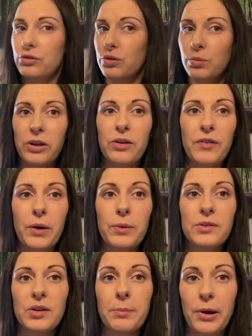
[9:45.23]
what you
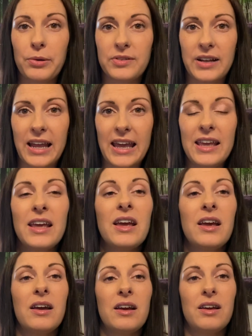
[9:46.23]
focus on mostly,
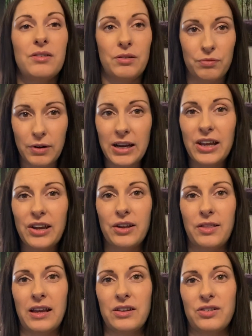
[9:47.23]
really
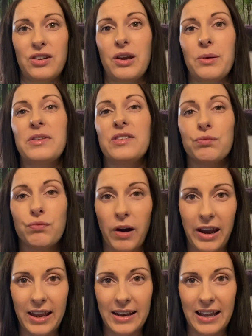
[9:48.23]
good thing to do is to
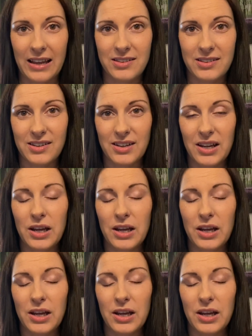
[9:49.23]
write a list.